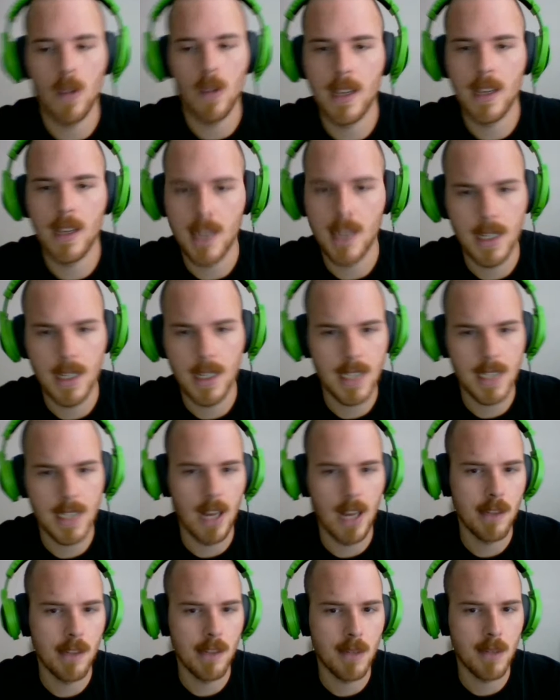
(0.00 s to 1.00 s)

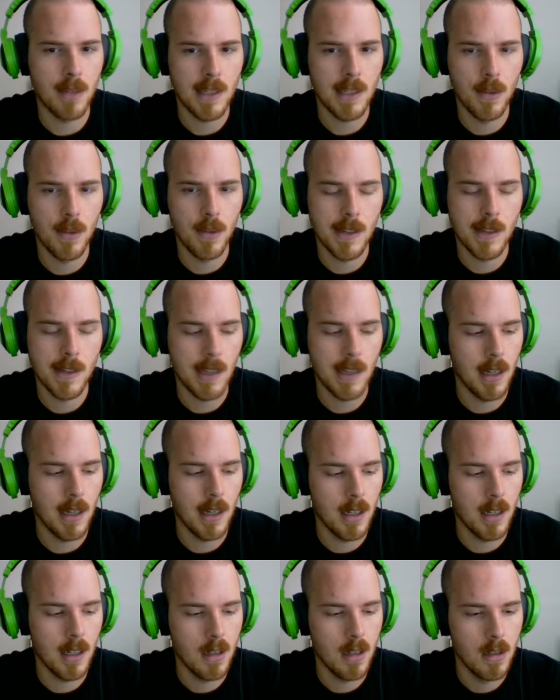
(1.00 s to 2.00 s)
Talos Principles.
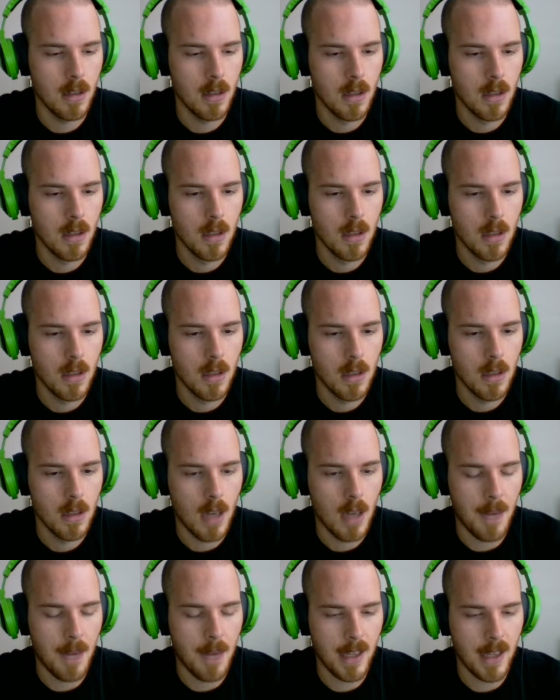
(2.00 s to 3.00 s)
I
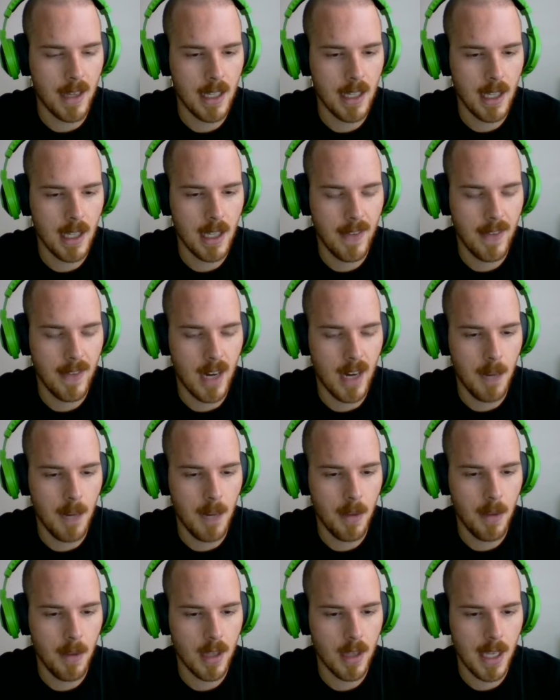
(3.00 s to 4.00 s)
might give up
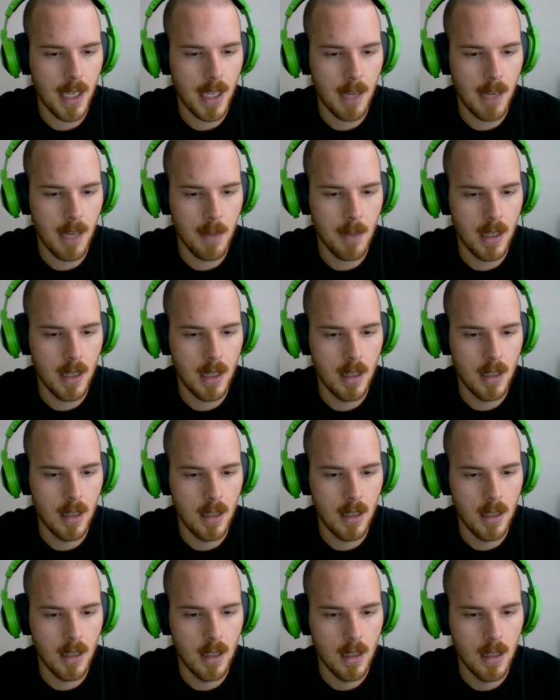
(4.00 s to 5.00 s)
on the game, but
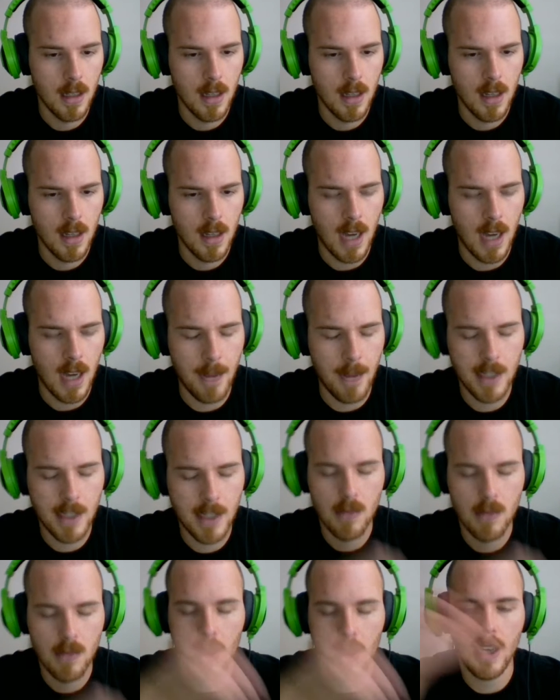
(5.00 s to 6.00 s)
I'm just
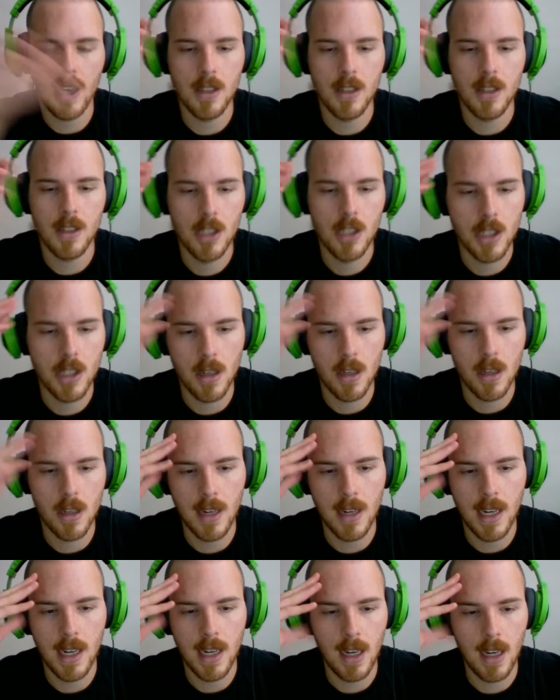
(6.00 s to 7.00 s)
really
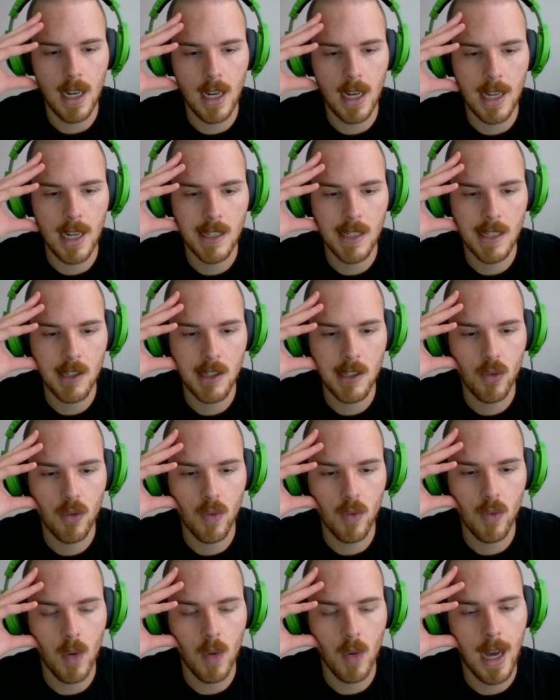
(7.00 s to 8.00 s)
unsure as
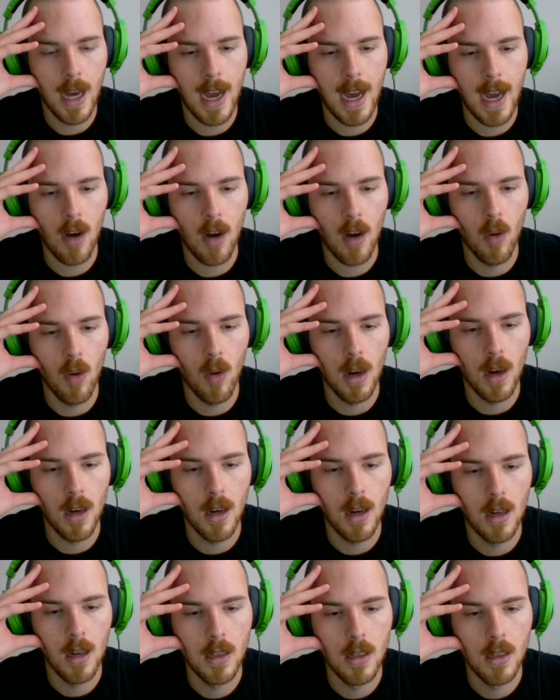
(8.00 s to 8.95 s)
to how